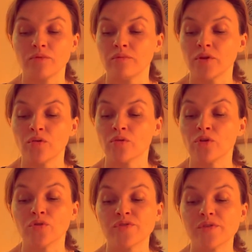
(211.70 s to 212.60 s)

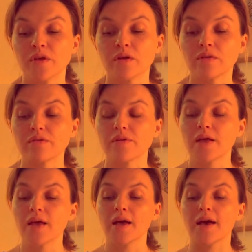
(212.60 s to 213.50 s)
your skills.
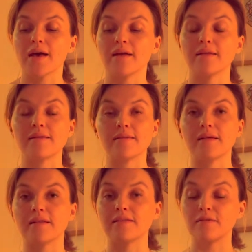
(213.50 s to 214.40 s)

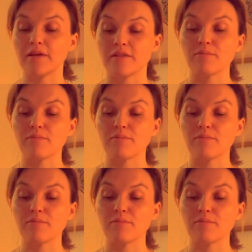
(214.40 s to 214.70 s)
It's